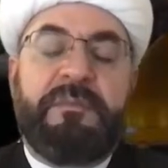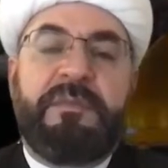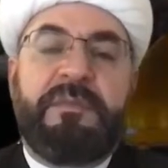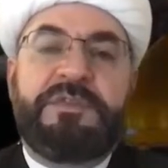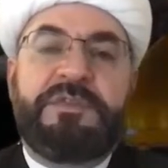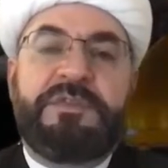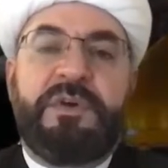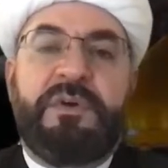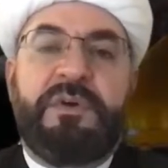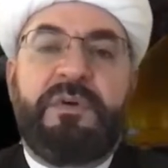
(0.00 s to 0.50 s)

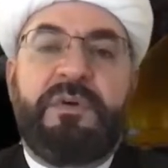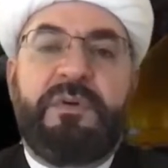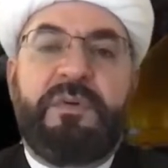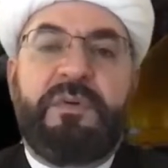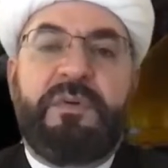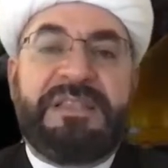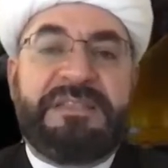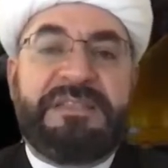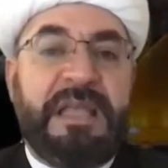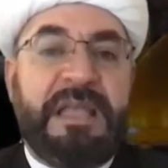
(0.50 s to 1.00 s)
So
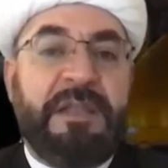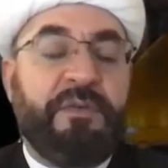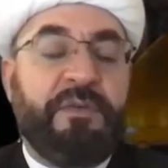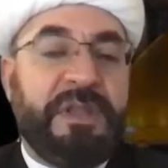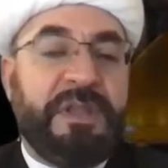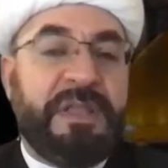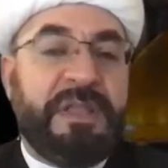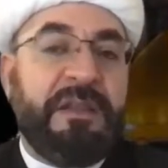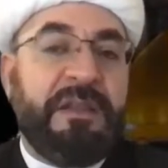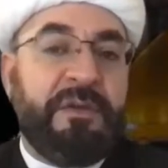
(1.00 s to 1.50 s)
whereas
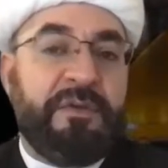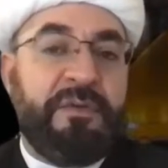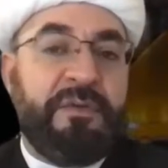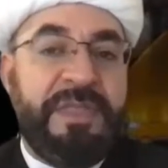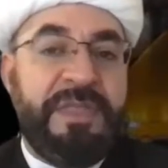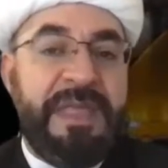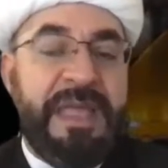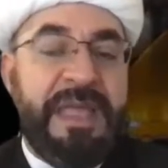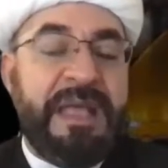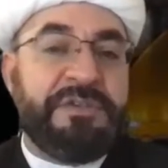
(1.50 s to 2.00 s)
everyone when
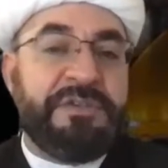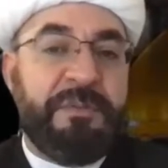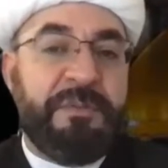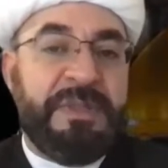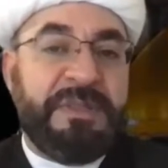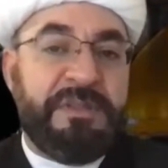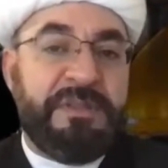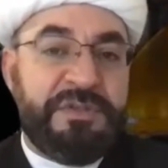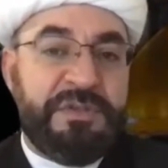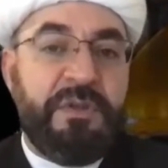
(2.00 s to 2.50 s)
they ask you
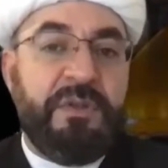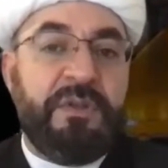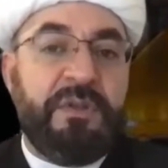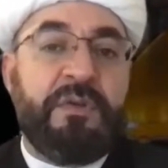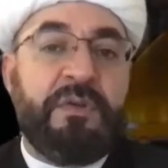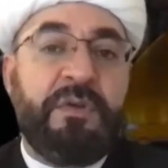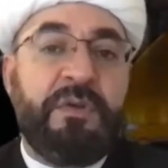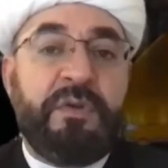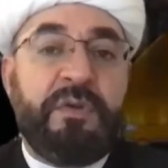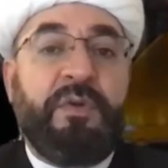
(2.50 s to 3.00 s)
about the soul,